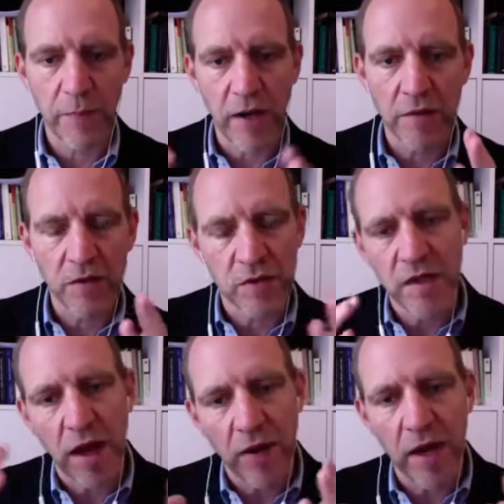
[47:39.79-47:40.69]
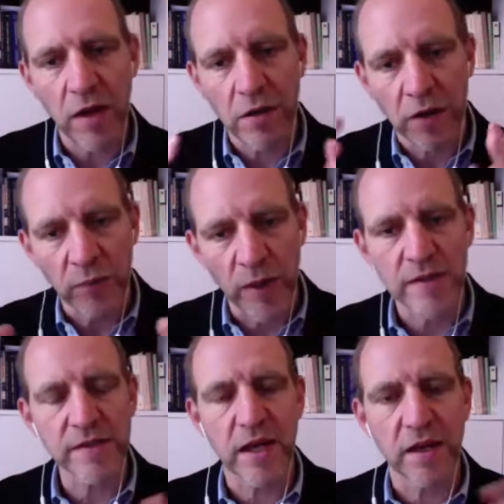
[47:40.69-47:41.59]
But do you see other areas where
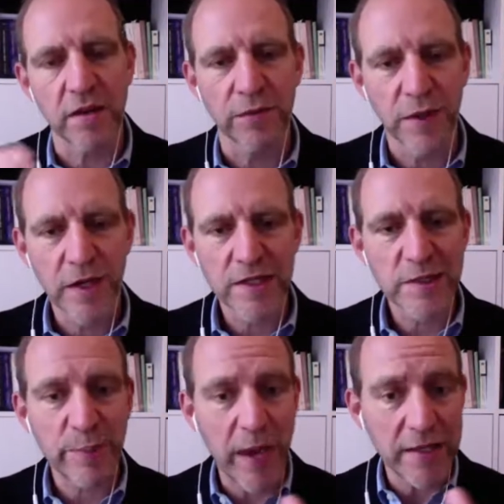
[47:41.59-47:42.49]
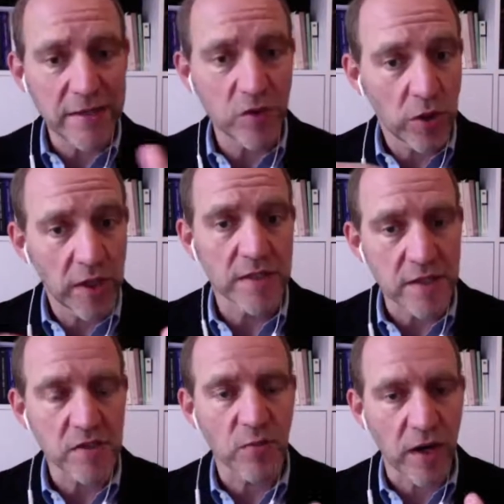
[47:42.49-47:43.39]
this kind of space could
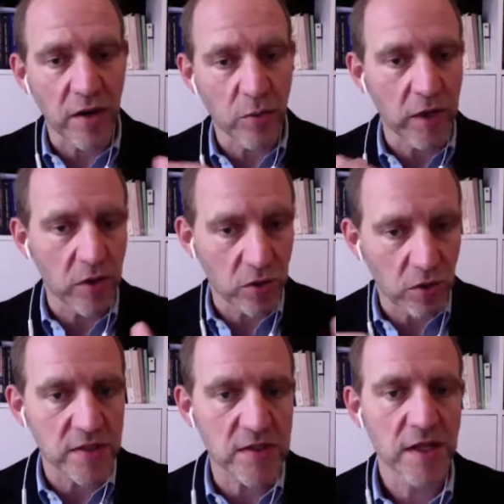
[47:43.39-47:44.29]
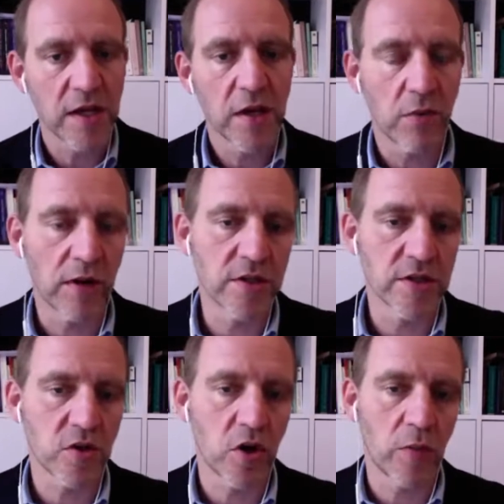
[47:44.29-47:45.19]
exist, where
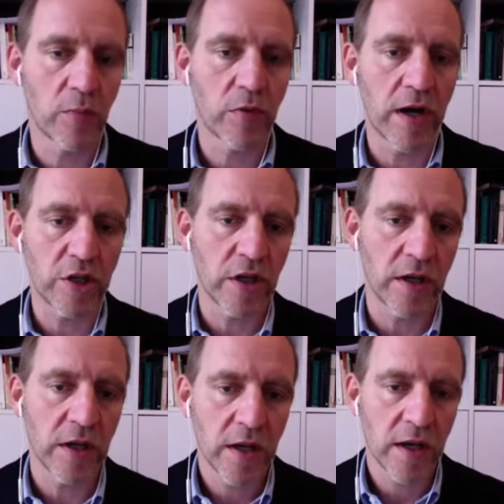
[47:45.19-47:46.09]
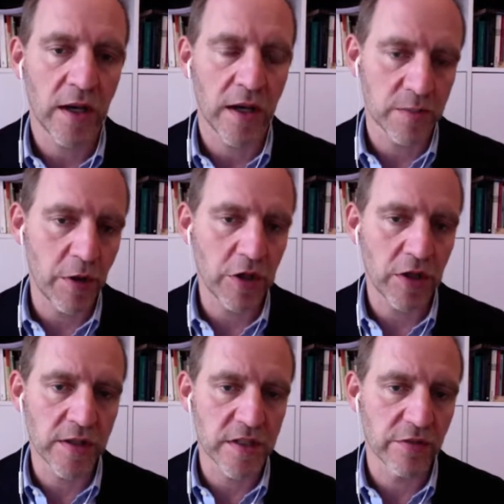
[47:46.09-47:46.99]
cross-religious cooperation, especially
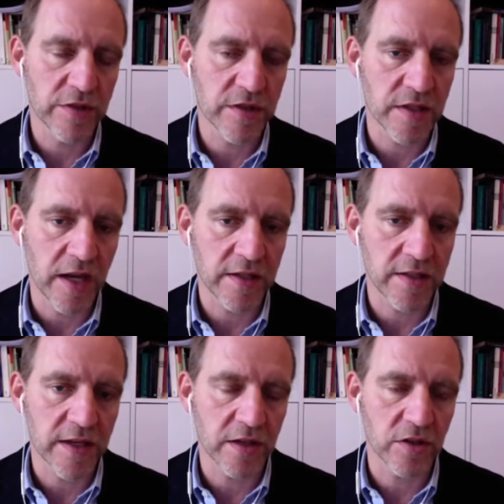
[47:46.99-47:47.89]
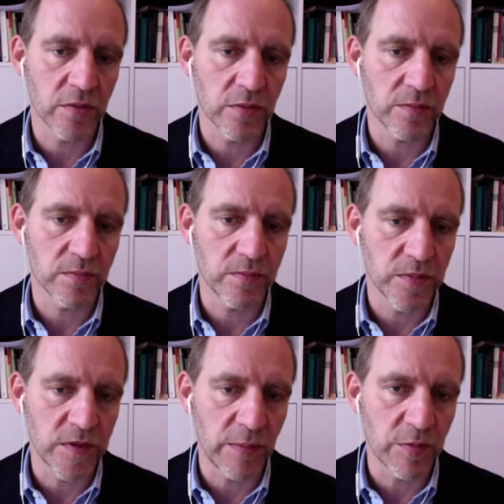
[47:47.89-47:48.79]
in the civil society sector,
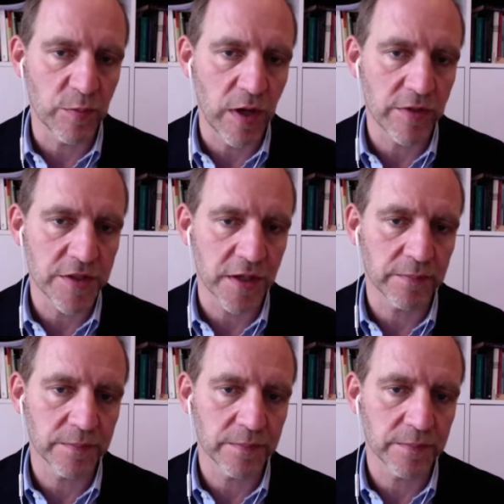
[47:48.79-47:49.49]
seems promising?